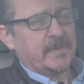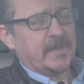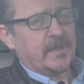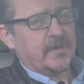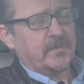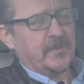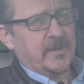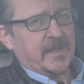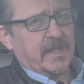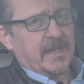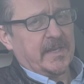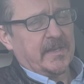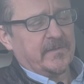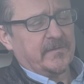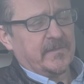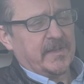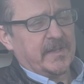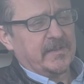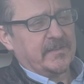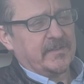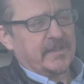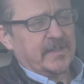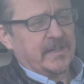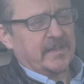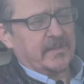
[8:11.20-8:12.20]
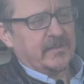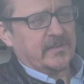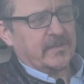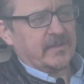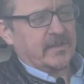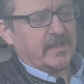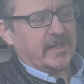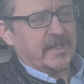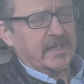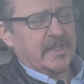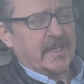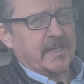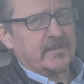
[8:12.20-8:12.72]
with any of these things,
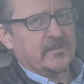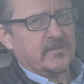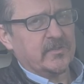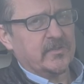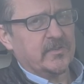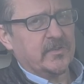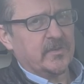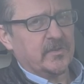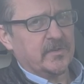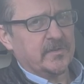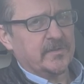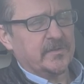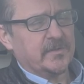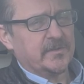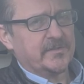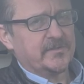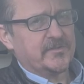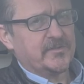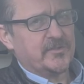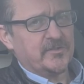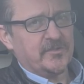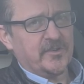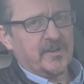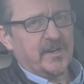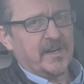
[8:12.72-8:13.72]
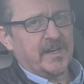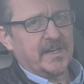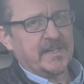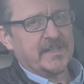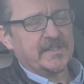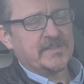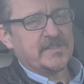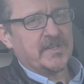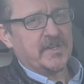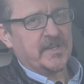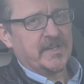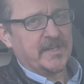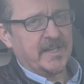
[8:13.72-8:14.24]
and again, just try
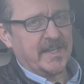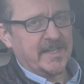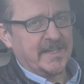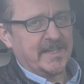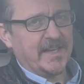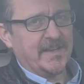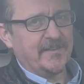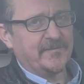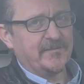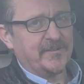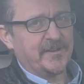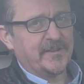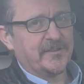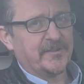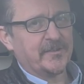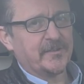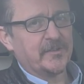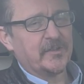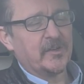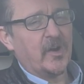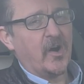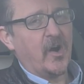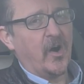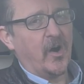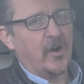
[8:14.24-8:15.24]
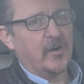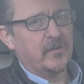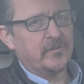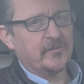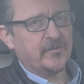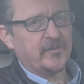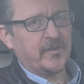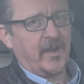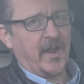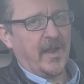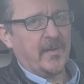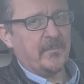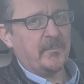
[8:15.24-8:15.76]
turning everything off
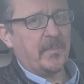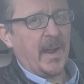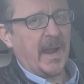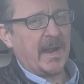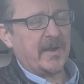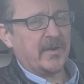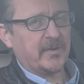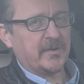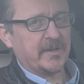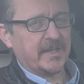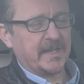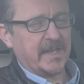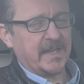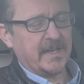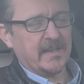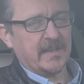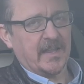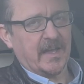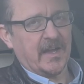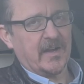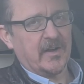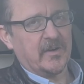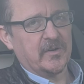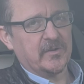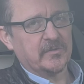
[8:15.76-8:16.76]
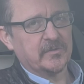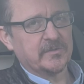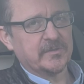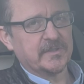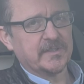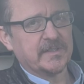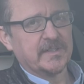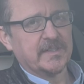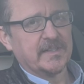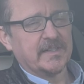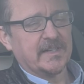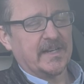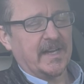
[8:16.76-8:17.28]
and back on again, that old
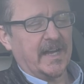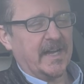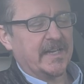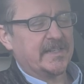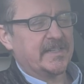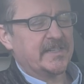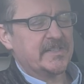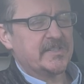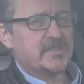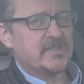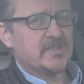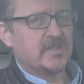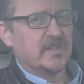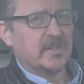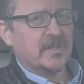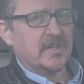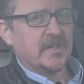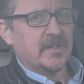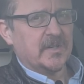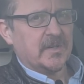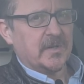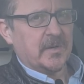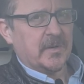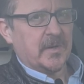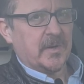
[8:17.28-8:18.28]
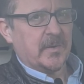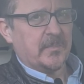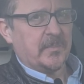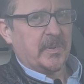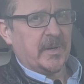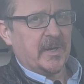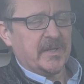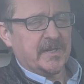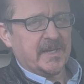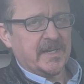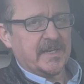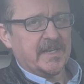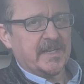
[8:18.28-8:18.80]
adage.
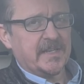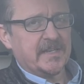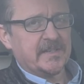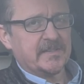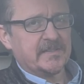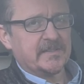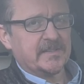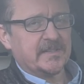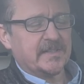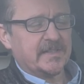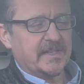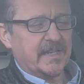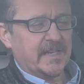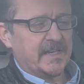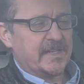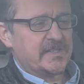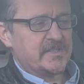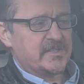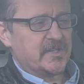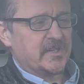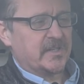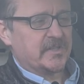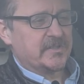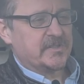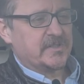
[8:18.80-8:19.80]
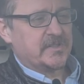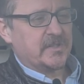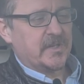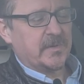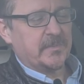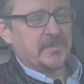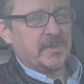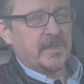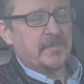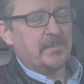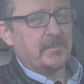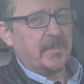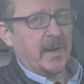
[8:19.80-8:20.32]
Plug it in, get it charged up,
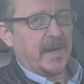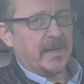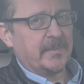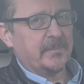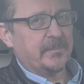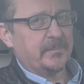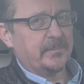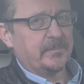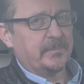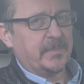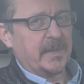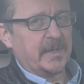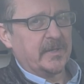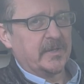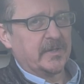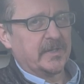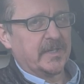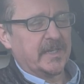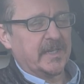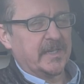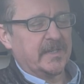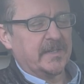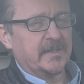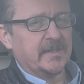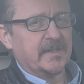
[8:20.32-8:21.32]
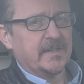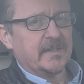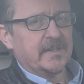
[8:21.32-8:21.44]
you might be lucky.